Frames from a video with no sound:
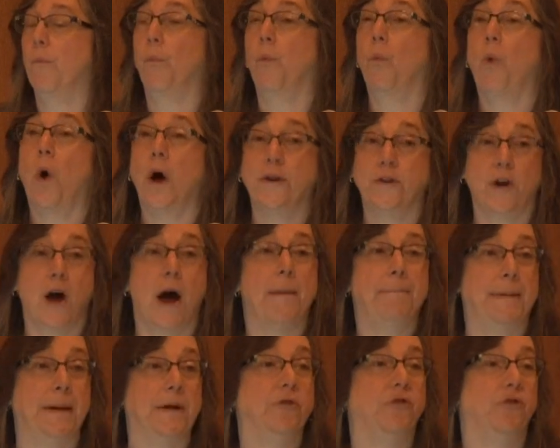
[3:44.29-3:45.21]
what
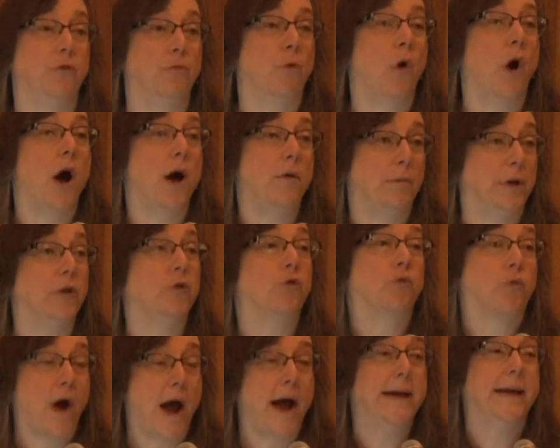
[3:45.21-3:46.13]
topics you want. We
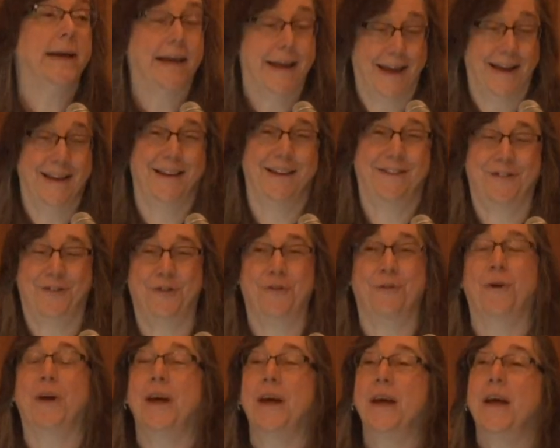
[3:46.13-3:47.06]
try
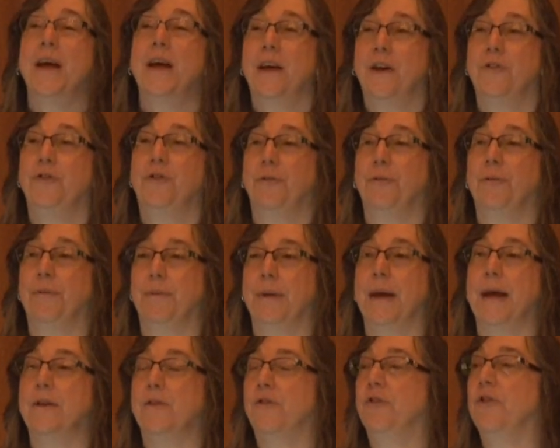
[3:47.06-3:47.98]
to
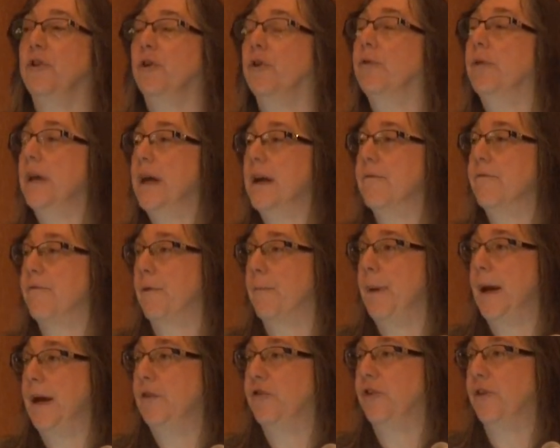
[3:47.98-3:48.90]
get to you the
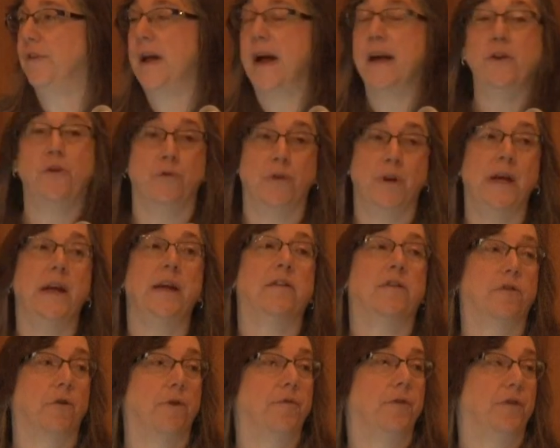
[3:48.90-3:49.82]
information that you need.
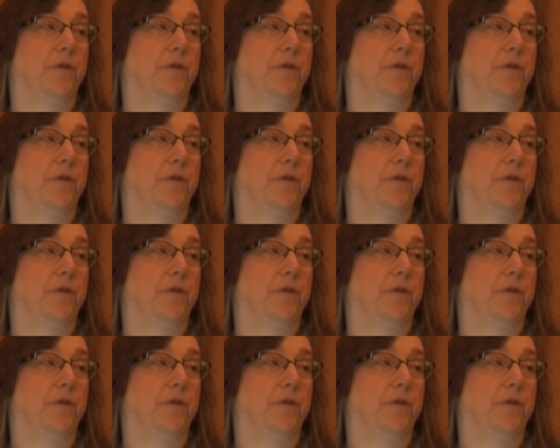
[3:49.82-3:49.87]
So if